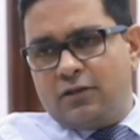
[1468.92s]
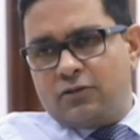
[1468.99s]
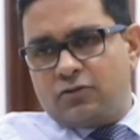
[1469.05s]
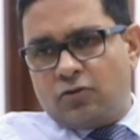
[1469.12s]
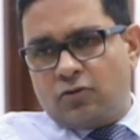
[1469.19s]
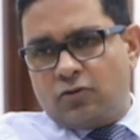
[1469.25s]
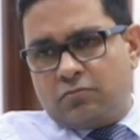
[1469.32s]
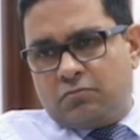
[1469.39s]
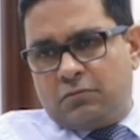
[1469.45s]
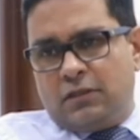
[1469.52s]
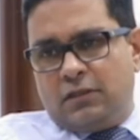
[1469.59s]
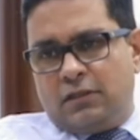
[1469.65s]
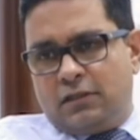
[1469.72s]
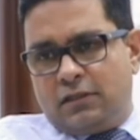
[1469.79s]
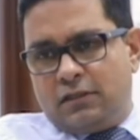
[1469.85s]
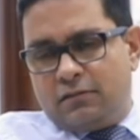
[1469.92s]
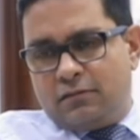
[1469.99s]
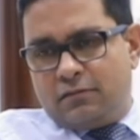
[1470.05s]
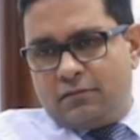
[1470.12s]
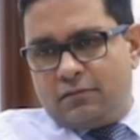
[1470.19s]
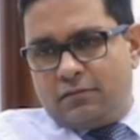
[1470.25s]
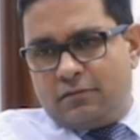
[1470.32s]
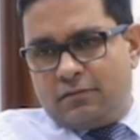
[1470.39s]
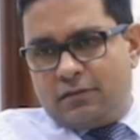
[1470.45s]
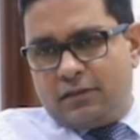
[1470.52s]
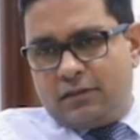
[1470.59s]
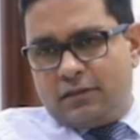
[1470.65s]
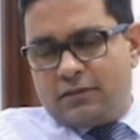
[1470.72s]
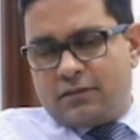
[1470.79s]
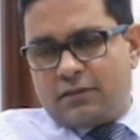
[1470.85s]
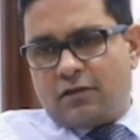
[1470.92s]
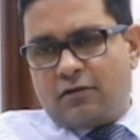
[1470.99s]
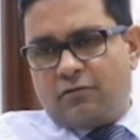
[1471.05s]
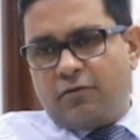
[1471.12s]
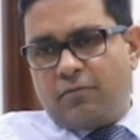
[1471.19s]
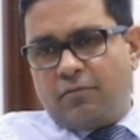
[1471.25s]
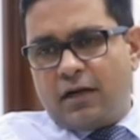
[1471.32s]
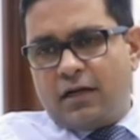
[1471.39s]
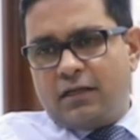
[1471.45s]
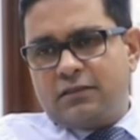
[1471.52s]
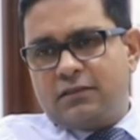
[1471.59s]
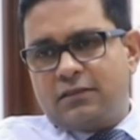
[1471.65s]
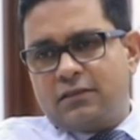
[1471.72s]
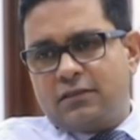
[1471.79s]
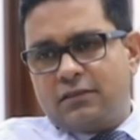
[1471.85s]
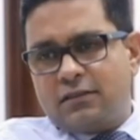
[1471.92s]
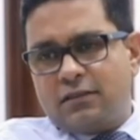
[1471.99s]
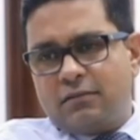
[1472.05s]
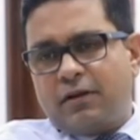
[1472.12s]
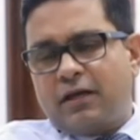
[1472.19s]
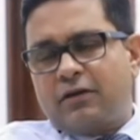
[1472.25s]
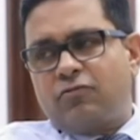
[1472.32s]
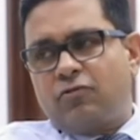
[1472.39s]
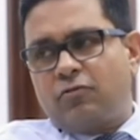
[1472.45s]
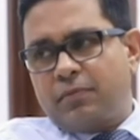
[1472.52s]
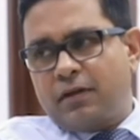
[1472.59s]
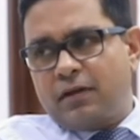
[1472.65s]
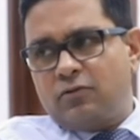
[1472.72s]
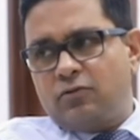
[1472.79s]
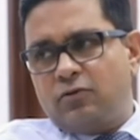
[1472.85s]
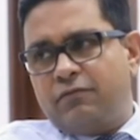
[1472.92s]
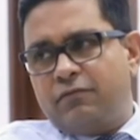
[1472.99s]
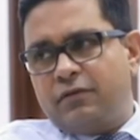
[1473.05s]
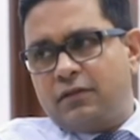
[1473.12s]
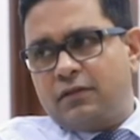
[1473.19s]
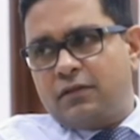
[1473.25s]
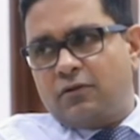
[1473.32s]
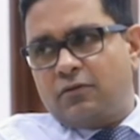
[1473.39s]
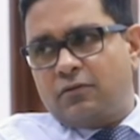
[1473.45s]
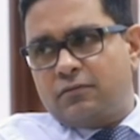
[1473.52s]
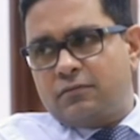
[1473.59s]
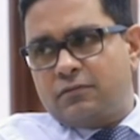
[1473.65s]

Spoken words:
So instead of a branch, a platform can do everything now.